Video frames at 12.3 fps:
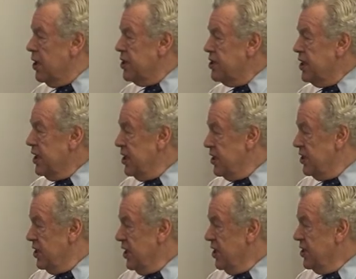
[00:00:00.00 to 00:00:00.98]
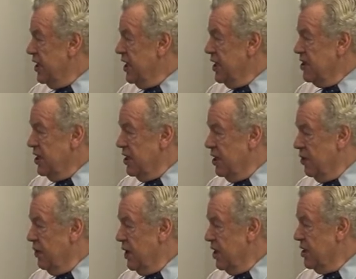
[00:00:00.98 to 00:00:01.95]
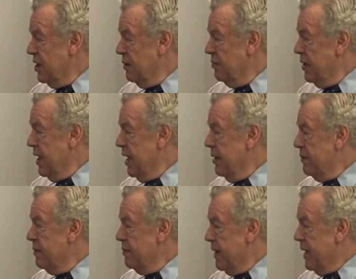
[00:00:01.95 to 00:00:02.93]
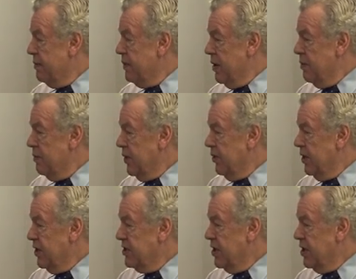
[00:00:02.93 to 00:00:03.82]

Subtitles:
Studies suggest that lysine along with arginine make bone-building